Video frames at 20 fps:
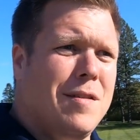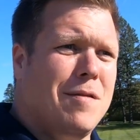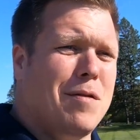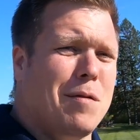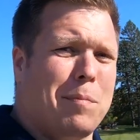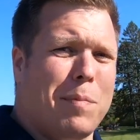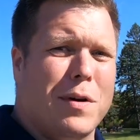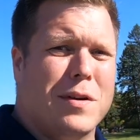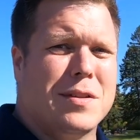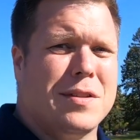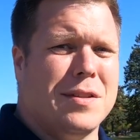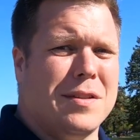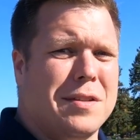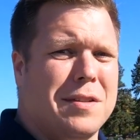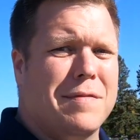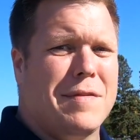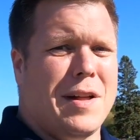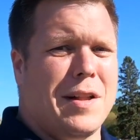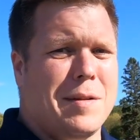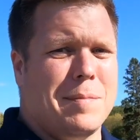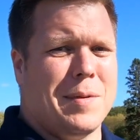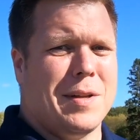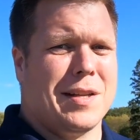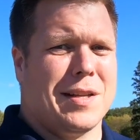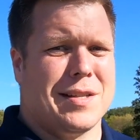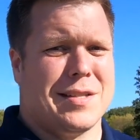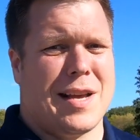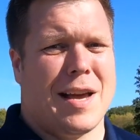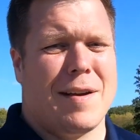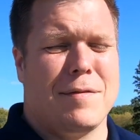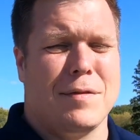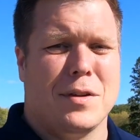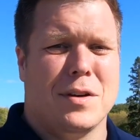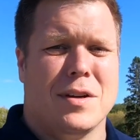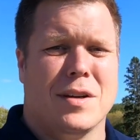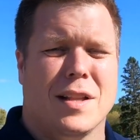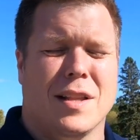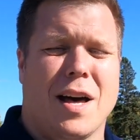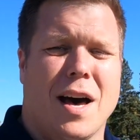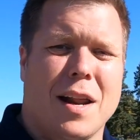for personal development, because I've
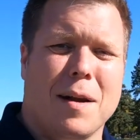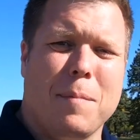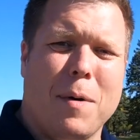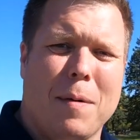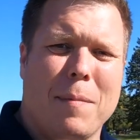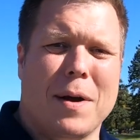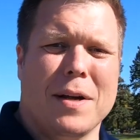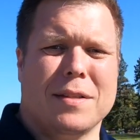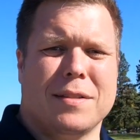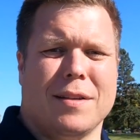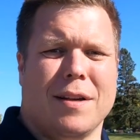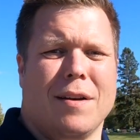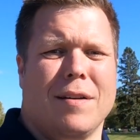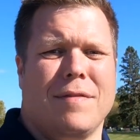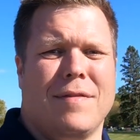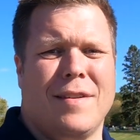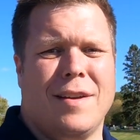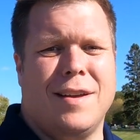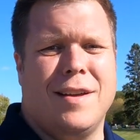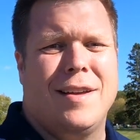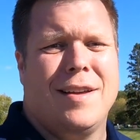learned a lot about myself.